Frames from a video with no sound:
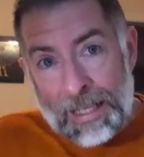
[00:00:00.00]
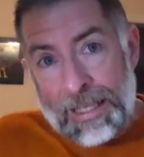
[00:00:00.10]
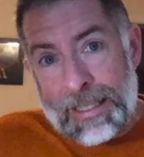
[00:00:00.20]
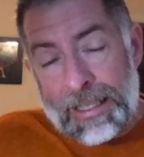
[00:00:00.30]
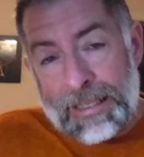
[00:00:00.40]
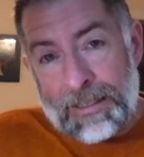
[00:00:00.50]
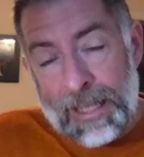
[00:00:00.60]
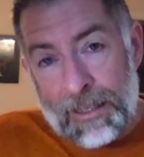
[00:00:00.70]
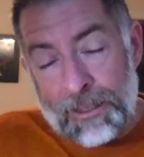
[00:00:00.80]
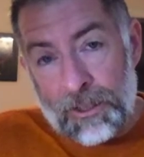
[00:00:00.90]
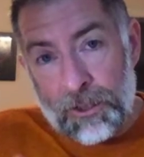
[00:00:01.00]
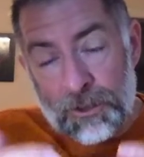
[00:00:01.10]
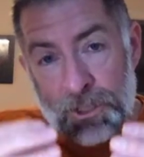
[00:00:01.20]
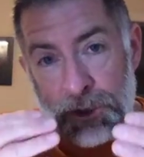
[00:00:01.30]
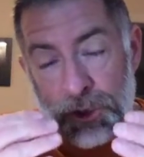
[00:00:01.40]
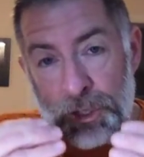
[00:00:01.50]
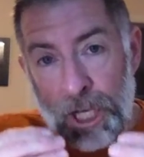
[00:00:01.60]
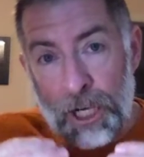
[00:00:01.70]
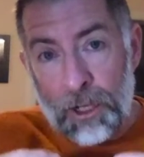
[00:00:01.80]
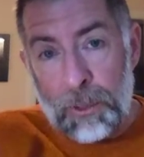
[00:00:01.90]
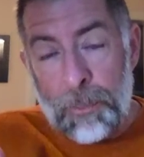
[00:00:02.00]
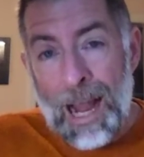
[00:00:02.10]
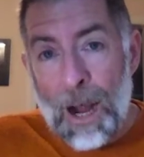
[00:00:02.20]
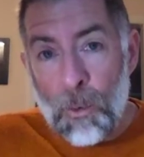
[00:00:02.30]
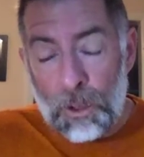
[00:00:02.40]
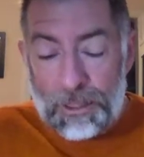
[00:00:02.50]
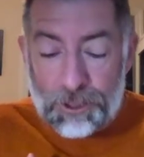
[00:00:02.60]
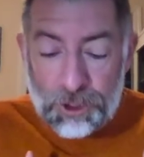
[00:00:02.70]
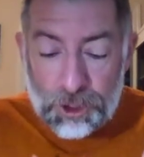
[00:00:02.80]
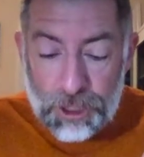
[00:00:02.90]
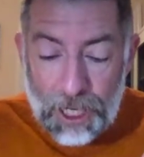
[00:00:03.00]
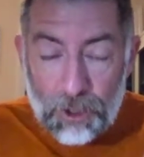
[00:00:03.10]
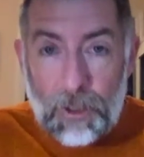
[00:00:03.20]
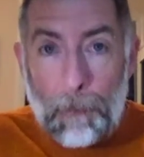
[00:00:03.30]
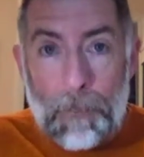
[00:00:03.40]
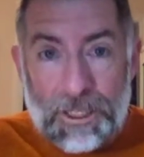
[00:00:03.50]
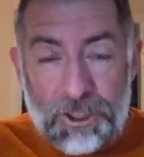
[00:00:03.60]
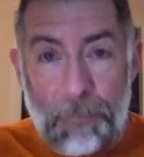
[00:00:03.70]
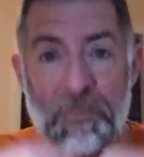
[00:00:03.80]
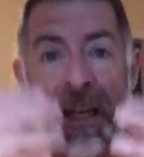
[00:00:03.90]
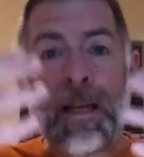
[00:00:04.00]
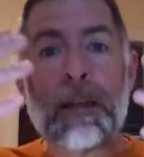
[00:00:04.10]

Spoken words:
He's saying, listen, there's this shared power and shared mission.